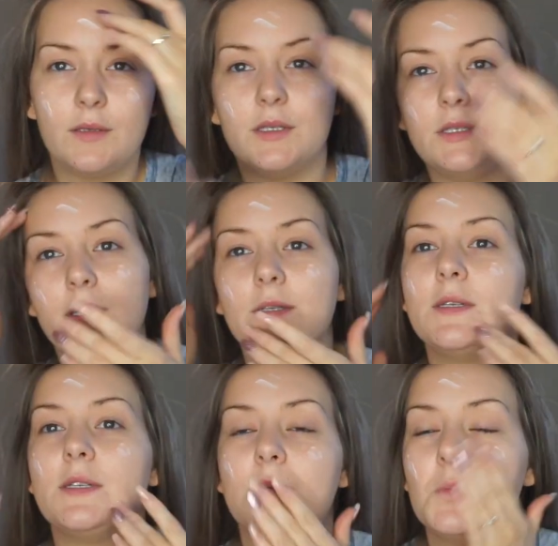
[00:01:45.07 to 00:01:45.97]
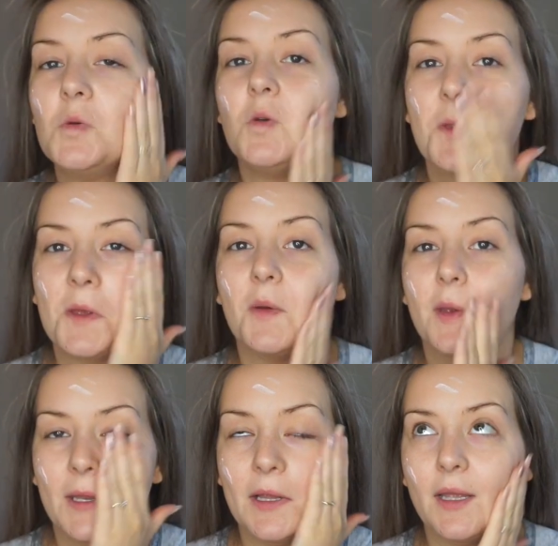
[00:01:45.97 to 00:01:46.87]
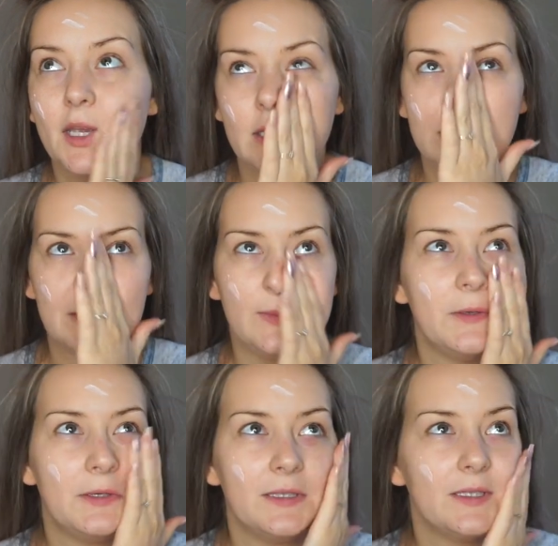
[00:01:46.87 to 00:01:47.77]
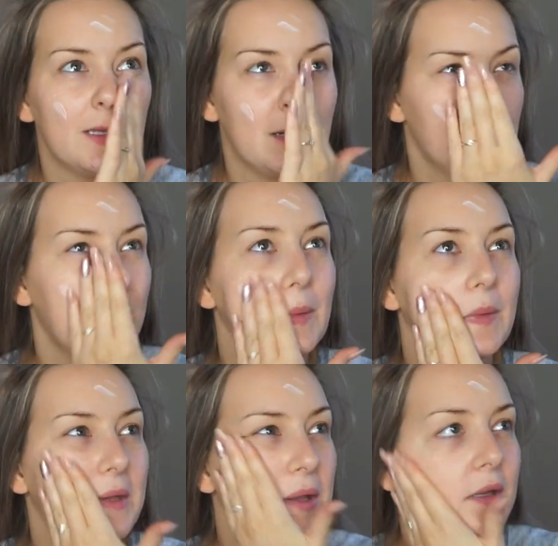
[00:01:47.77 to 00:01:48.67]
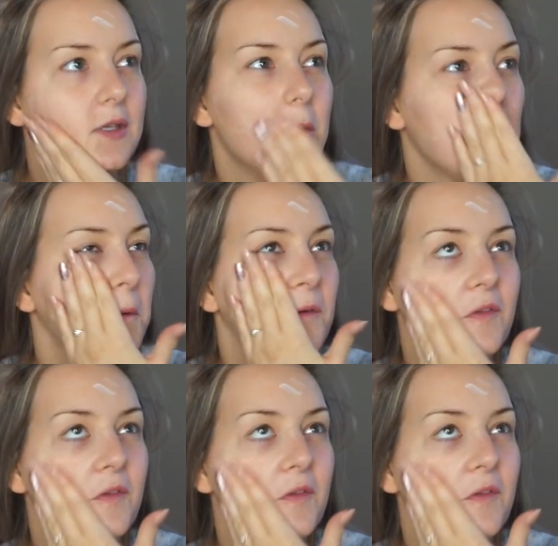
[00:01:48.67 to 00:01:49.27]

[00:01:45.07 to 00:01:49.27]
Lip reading: to just smooth out any lines. To be honest, I'll probably be taking this off